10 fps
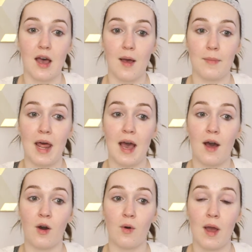
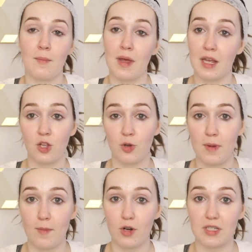now I'm paying a little
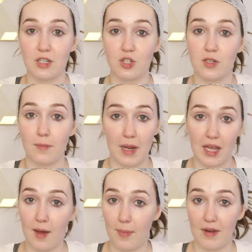bit more attention to
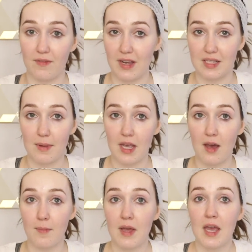makeup and face
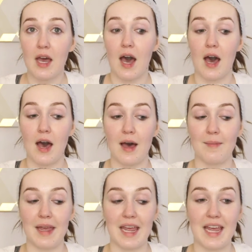makeup,
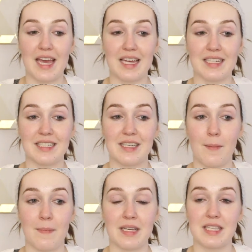and
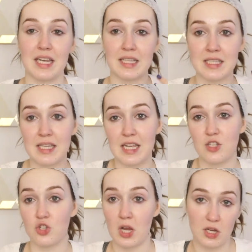my skin
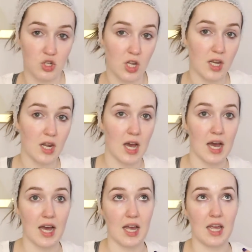is changing.
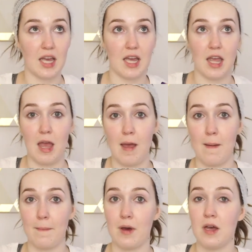I
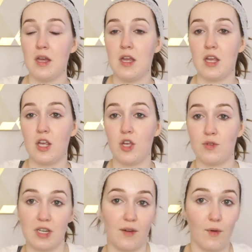am
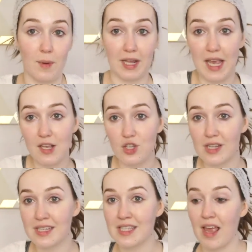using different
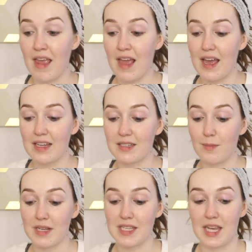medications and
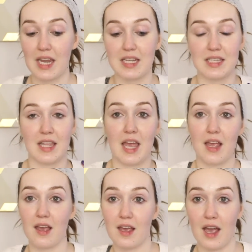my skin is
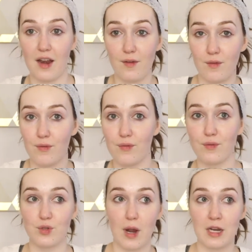like kind
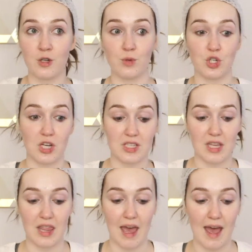of trying to adjust
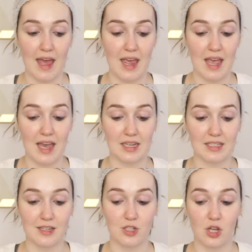to that
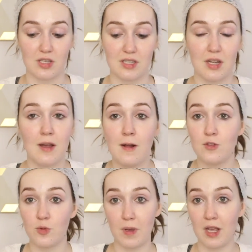and just
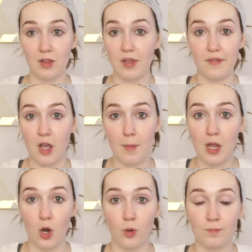to living on
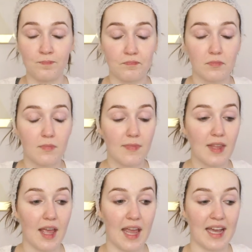my own.
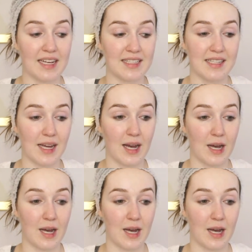And